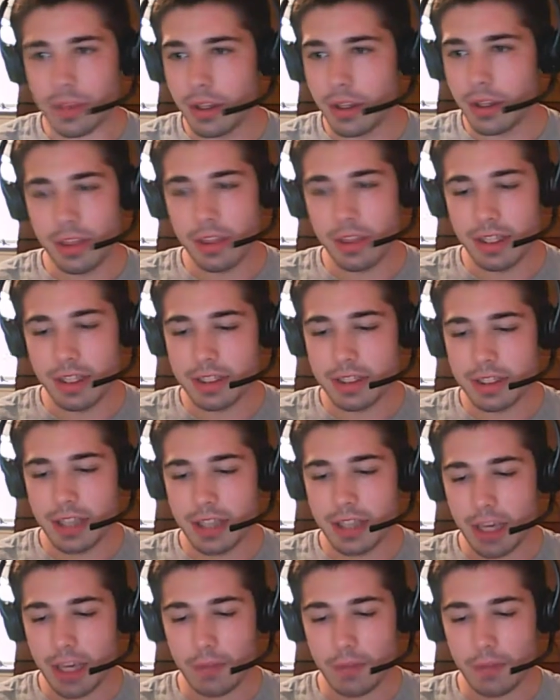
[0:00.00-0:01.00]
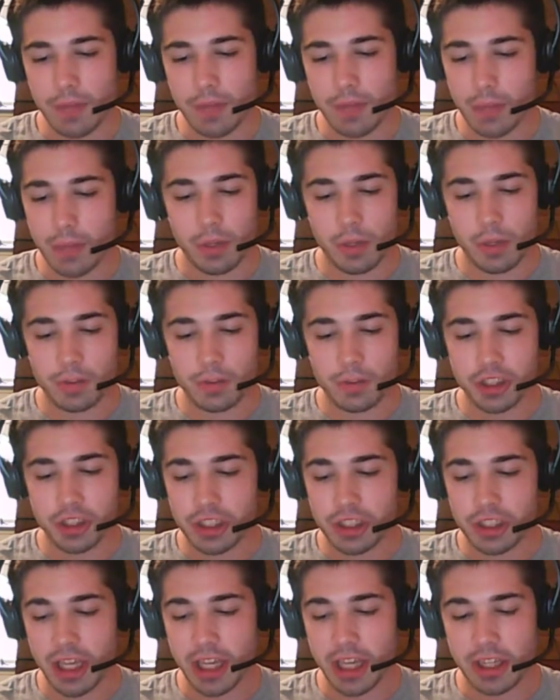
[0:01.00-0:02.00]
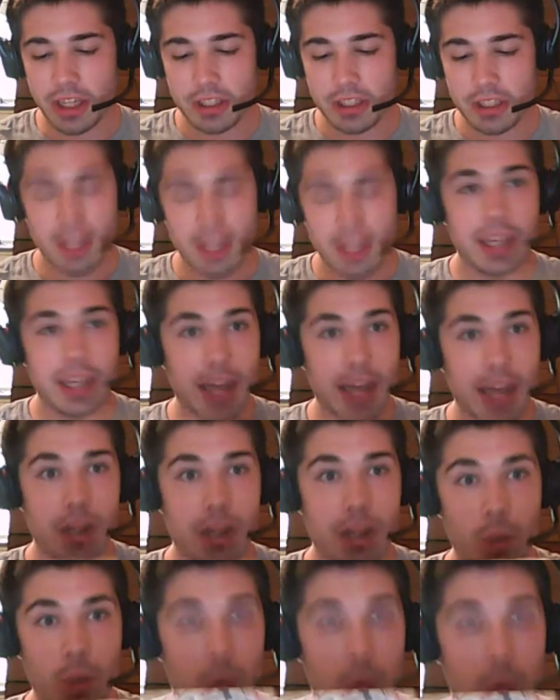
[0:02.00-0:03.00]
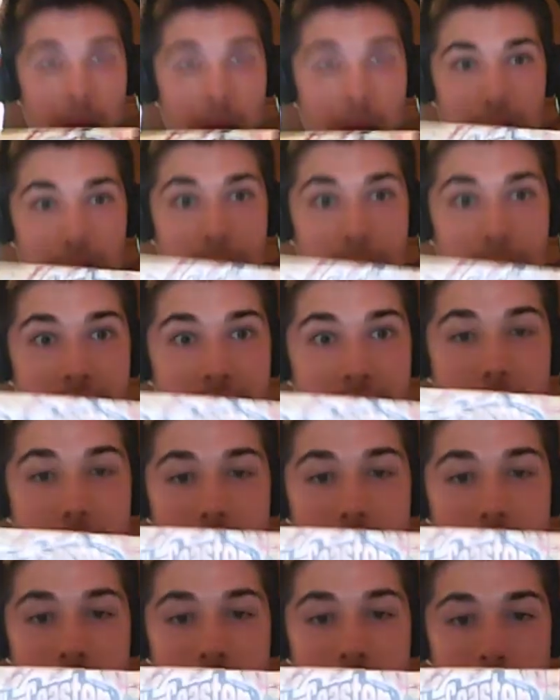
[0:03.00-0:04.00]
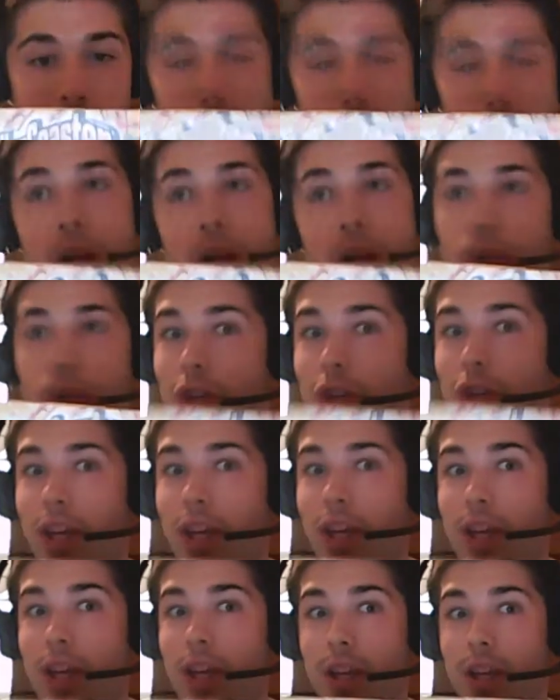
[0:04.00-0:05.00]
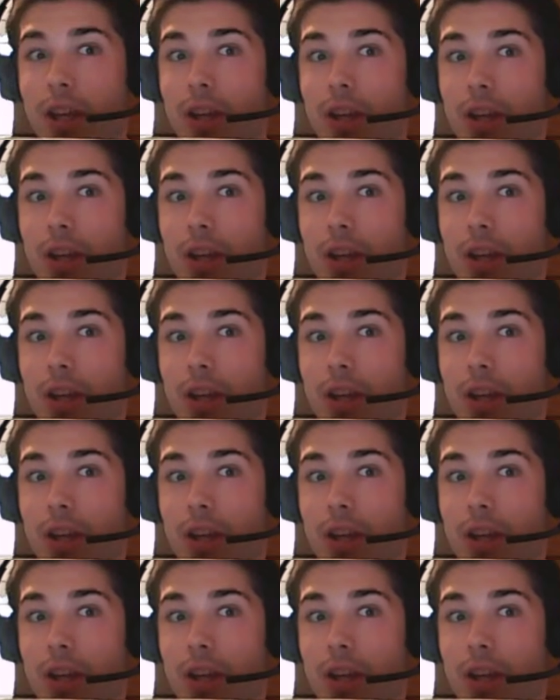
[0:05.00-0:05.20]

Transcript: this game, if anyone ever gets to get this, get it. You will not be displeased if you like creating.